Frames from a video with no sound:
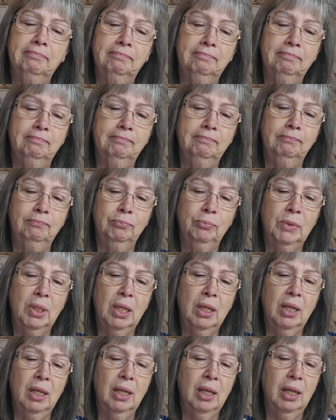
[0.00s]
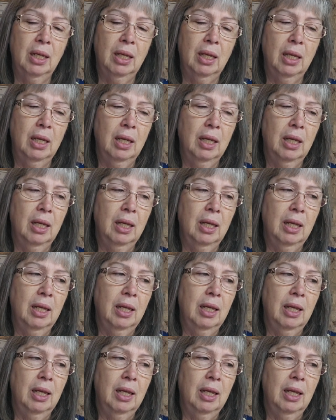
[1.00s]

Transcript: Nobody speaks.